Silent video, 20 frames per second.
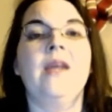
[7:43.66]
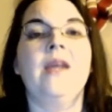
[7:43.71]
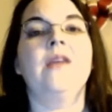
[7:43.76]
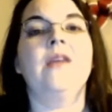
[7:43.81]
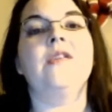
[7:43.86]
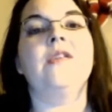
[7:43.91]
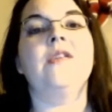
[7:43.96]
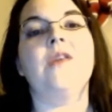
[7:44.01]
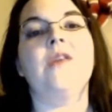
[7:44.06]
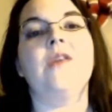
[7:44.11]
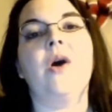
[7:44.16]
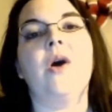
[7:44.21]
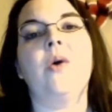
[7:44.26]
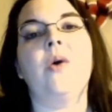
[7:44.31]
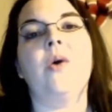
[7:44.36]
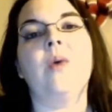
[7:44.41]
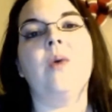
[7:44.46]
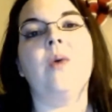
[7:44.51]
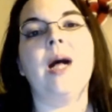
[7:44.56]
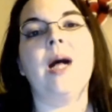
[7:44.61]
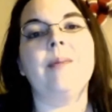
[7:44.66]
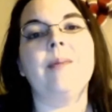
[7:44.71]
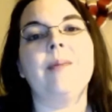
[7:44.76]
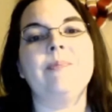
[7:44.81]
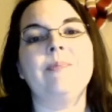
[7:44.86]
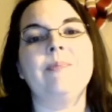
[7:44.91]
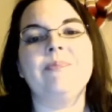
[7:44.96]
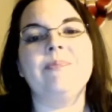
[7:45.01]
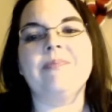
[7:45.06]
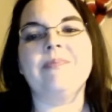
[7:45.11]
So
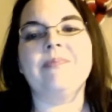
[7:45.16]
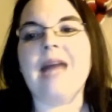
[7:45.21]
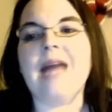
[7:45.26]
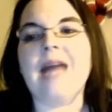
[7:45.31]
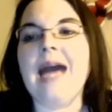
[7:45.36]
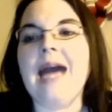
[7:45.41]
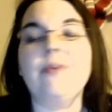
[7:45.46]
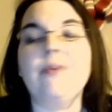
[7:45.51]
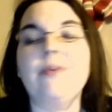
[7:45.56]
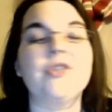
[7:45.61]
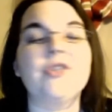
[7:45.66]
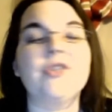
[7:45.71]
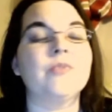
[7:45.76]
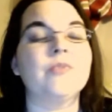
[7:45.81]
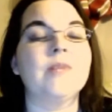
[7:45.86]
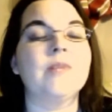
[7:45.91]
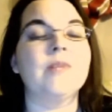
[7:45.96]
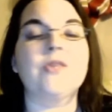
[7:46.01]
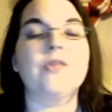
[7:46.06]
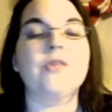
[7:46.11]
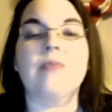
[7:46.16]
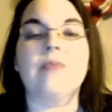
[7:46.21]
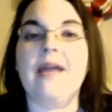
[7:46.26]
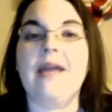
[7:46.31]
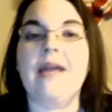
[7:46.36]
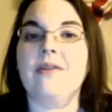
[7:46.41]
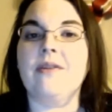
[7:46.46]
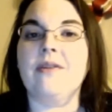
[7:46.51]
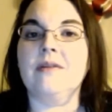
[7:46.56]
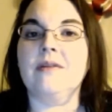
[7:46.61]
I would just much
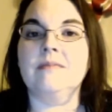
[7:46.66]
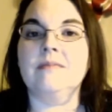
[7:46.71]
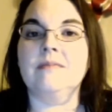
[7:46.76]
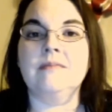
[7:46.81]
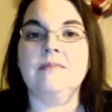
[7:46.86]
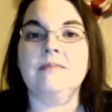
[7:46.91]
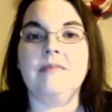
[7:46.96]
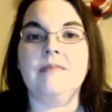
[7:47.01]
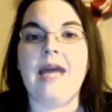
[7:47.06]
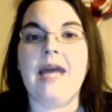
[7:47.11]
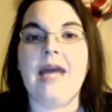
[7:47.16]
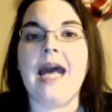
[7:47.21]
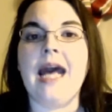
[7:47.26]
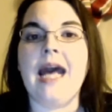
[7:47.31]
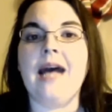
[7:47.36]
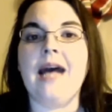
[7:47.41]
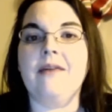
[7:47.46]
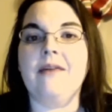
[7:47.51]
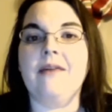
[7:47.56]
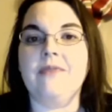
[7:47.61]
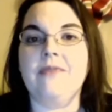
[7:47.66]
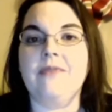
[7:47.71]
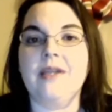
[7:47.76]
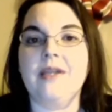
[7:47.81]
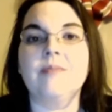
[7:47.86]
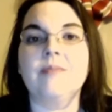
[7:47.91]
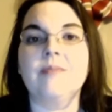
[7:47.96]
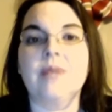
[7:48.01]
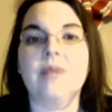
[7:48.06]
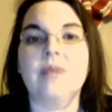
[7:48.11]
rather have an
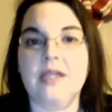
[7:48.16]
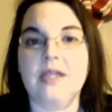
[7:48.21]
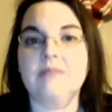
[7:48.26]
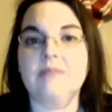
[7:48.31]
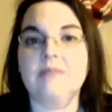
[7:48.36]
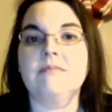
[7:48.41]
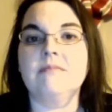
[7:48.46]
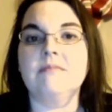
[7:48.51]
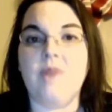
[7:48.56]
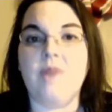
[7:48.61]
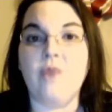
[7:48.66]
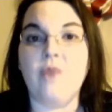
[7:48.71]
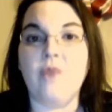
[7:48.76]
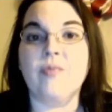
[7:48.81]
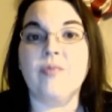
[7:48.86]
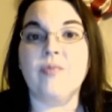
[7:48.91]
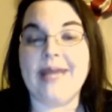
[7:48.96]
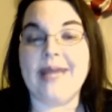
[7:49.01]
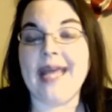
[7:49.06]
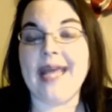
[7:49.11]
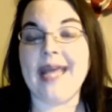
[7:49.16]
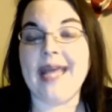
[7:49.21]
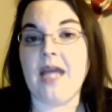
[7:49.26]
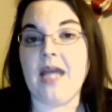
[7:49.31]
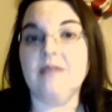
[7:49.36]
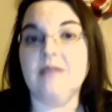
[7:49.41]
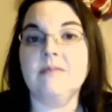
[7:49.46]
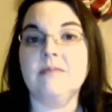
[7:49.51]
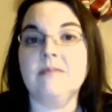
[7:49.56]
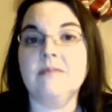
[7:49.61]
umbrella over my
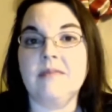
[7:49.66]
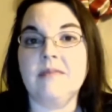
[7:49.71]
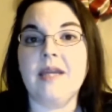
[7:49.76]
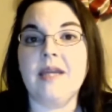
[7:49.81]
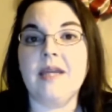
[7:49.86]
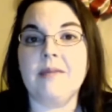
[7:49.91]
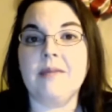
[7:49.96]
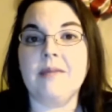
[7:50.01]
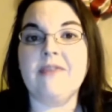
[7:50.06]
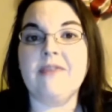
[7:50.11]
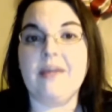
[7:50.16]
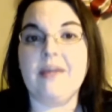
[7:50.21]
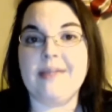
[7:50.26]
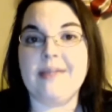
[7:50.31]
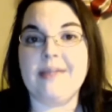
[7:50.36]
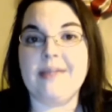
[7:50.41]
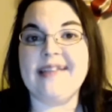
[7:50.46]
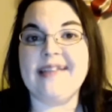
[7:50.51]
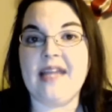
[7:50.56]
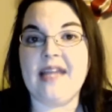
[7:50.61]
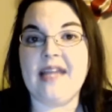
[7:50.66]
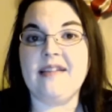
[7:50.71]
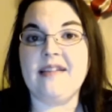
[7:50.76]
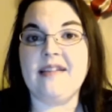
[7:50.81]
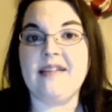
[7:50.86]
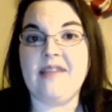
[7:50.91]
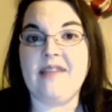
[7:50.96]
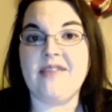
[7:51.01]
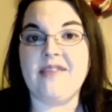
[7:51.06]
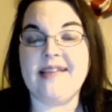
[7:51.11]
head and my family's head,
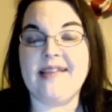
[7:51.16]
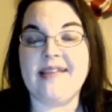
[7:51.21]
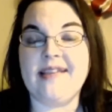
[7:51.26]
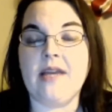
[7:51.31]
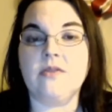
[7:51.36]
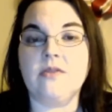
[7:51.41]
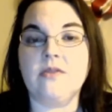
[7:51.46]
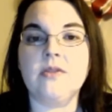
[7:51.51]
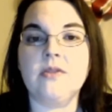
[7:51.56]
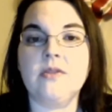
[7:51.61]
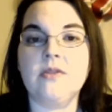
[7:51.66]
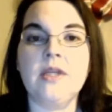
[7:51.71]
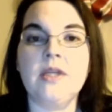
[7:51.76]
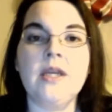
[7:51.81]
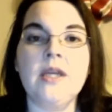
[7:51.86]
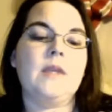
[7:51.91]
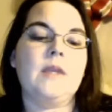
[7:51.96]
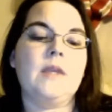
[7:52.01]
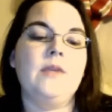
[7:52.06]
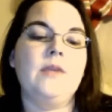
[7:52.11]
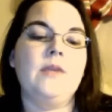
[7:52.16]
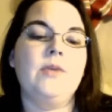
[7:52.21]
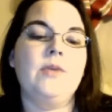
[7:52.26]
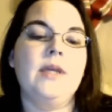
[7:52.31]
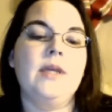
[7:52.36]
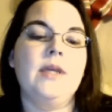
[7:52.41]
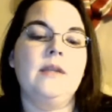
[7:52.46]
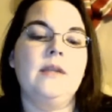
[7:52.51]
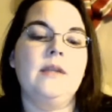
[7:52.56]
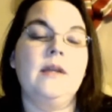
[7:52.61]
safe and sound. You
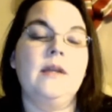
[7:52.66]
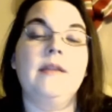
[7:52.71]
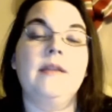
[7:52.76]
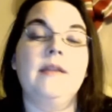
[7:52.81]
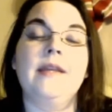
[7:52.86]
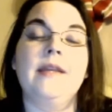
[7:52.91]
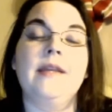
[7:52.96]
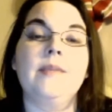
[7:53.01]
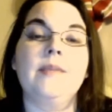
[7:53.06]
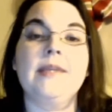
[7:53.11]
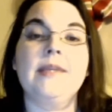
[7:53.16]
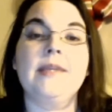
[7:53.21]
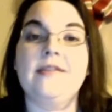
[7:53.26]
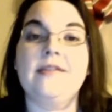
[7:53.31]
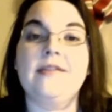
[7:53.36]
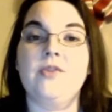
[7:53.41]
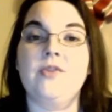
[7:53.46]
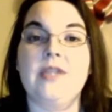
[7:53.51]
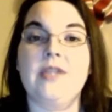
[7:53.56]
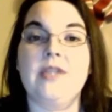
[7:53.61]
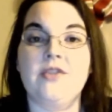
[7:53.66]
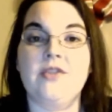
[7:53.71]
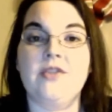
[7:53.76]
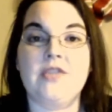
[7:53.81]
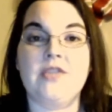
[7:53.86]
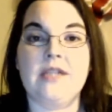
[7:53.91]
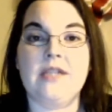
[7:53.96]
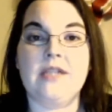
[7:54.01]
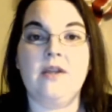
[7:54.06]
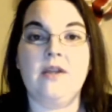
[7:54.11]
can the other places you can get your
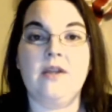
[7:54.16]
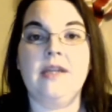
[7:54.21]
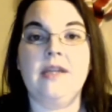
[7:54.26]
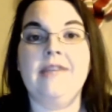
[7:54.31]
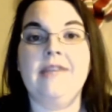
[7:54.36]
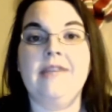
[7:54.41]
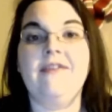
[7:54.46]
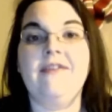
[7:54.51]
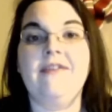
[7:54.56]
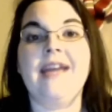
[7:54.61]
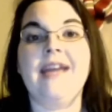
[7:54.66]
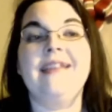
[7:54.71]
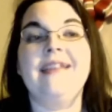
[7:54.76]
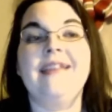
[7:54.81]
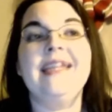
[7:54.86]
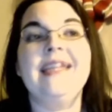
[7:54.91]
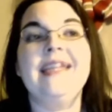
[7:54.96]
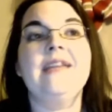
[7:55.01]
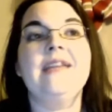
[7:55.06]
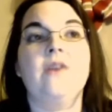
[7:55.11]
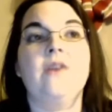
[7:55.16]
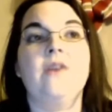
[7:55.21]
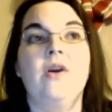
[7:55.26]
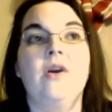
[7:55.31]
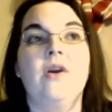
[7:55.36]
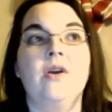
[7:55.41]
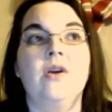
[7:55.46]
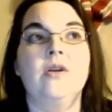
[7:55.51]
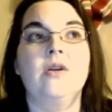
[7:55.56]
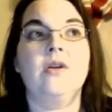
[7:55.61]
state law, and in fact these
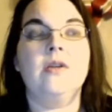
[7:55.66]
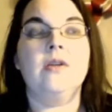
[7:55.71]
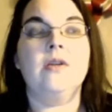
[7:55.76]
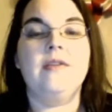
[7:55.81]
are